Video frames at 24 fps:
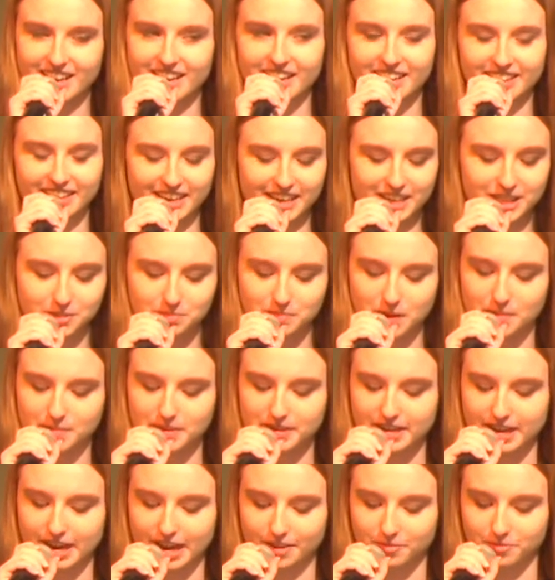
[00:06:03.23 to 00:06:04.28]
And thanks, mom
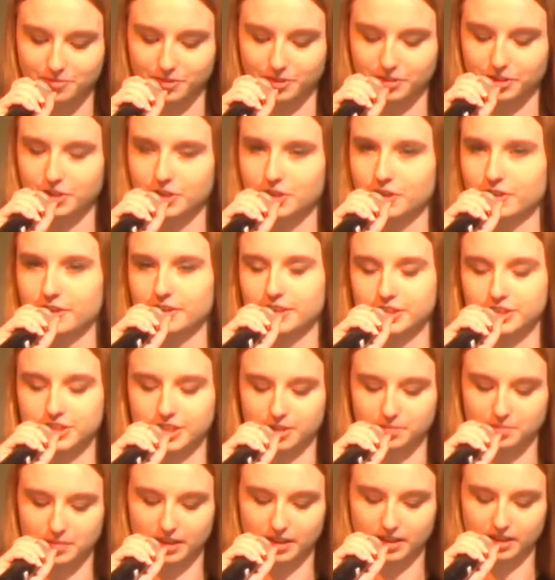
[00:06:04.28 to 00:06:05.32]
and dad, for
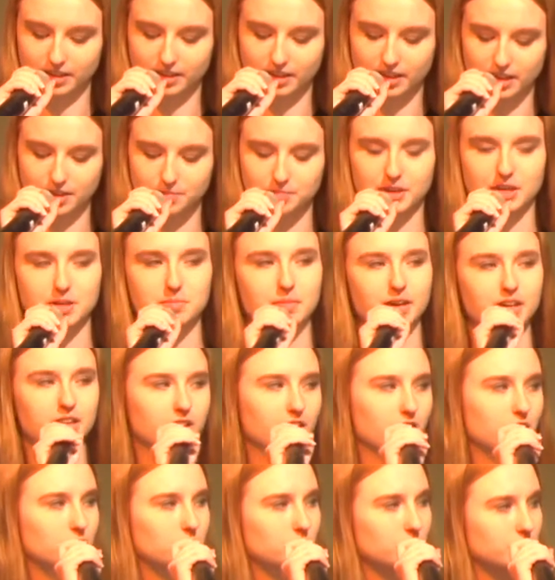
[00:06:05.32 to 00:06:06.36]
encouraging me and being my
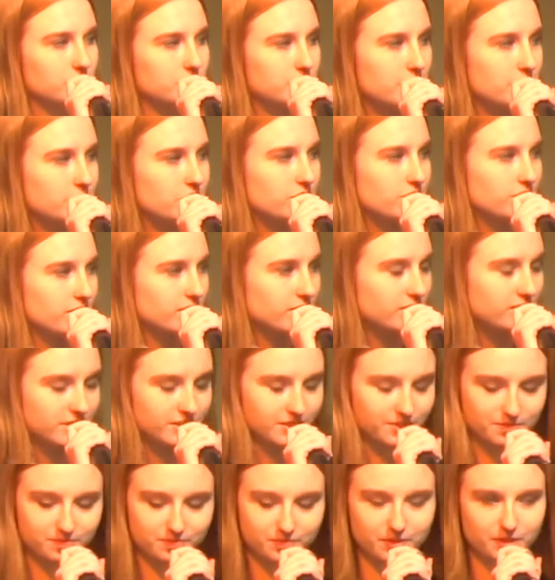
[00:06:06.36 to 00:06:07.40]
literal
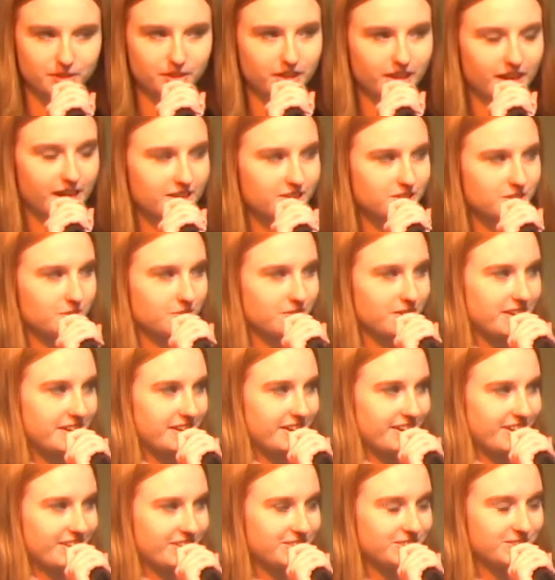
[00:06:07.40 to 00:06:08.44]
teachers for the last three
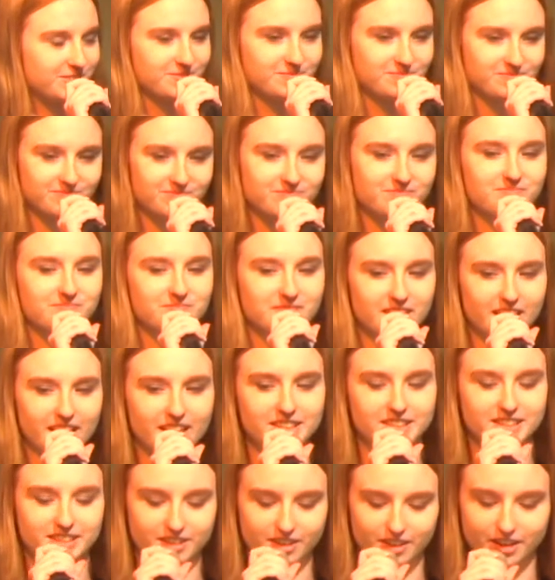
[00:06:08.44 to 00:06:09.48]
years. I
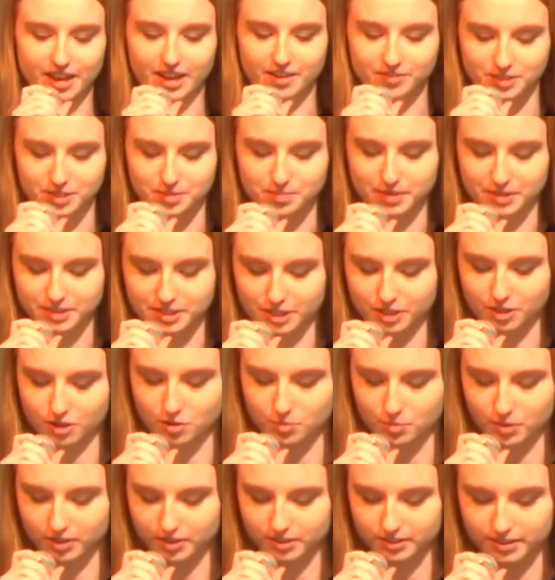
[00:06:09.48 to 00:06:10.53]
still have some missing
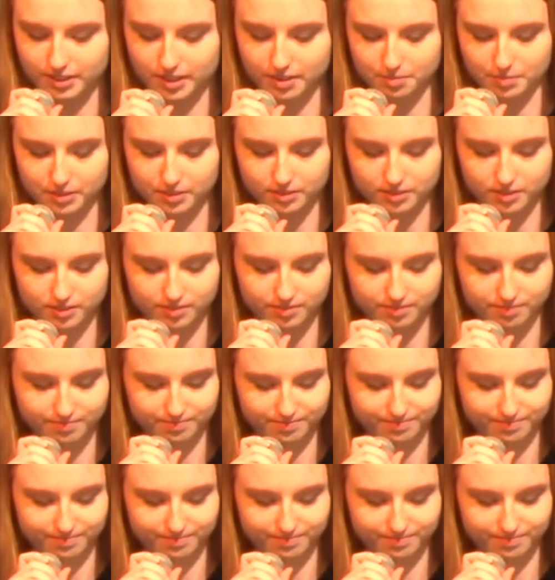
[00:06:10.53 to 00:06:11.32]
homework assignments.